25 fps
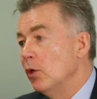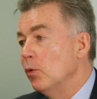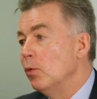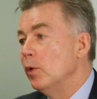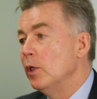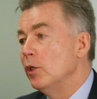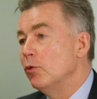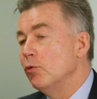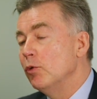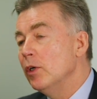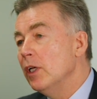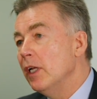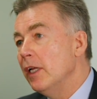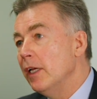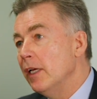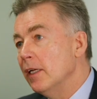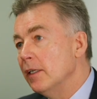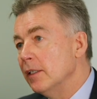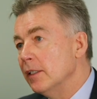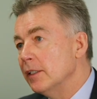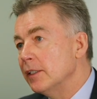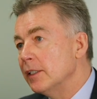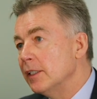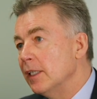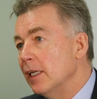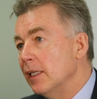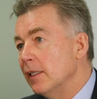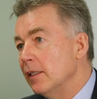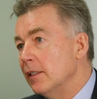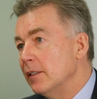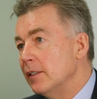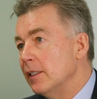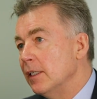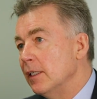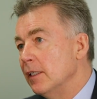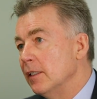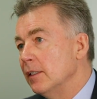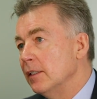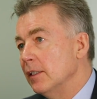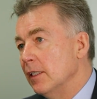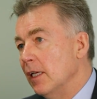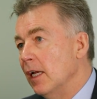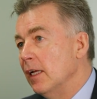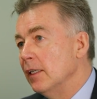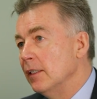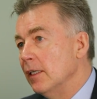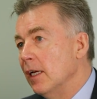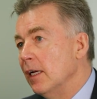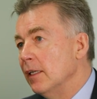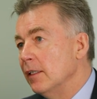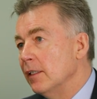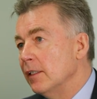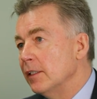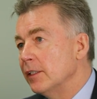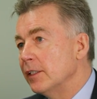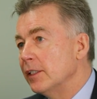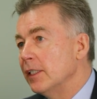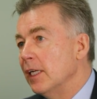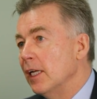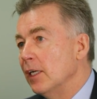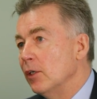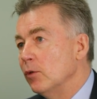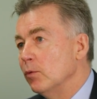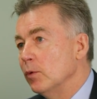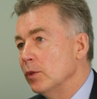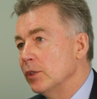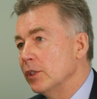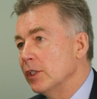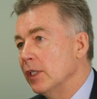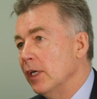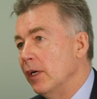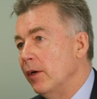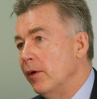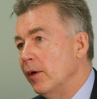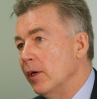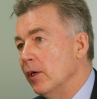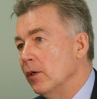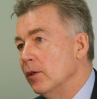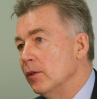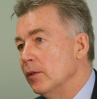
We really understand, the te understand what's going